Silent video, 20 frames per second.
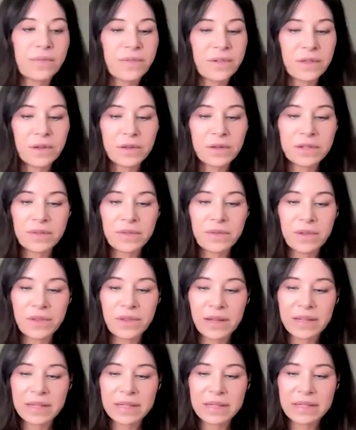for those of you
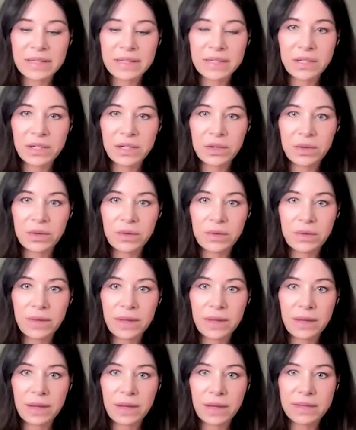that listen to
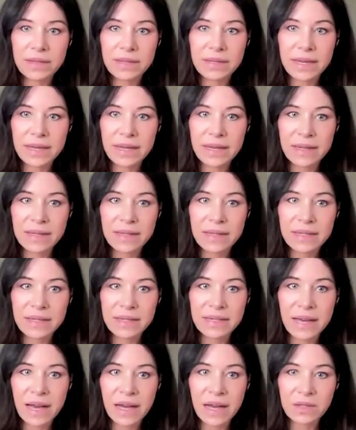the skin as a
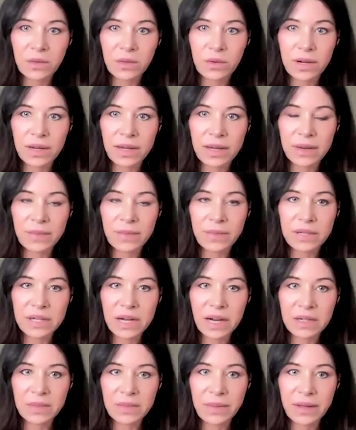detox organ, and we
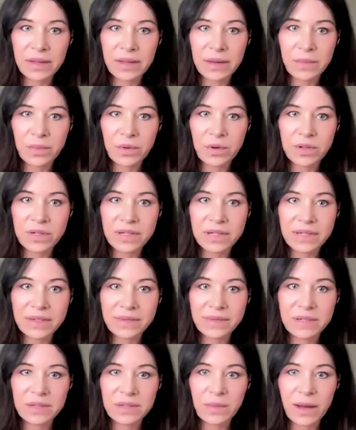talked about the importance
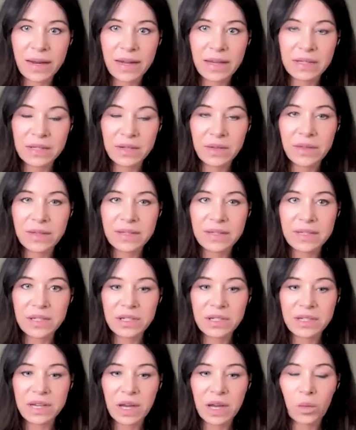of sweating. So, this is
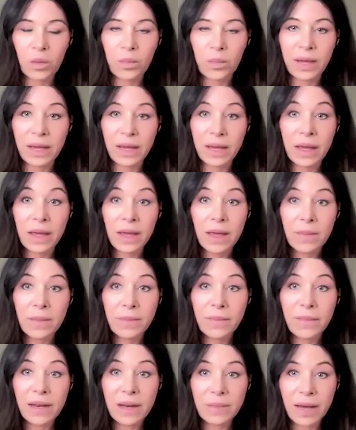just helping
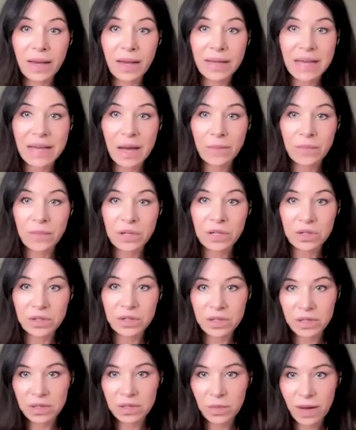minimize how much you're
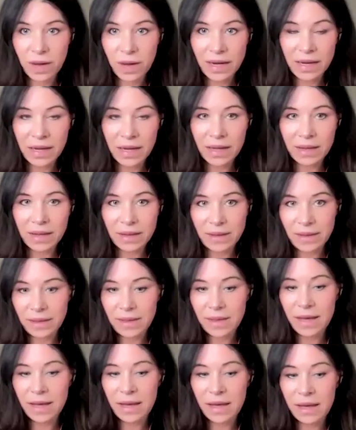sweating in
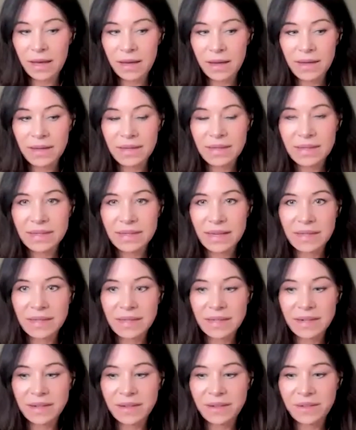the
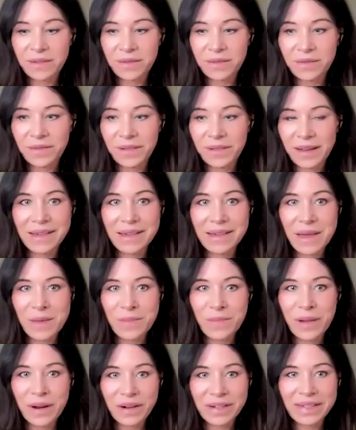sensitive,
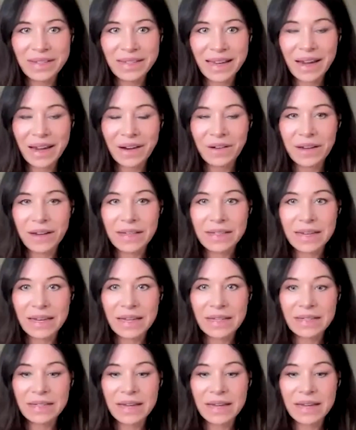embarrassing areas. And it's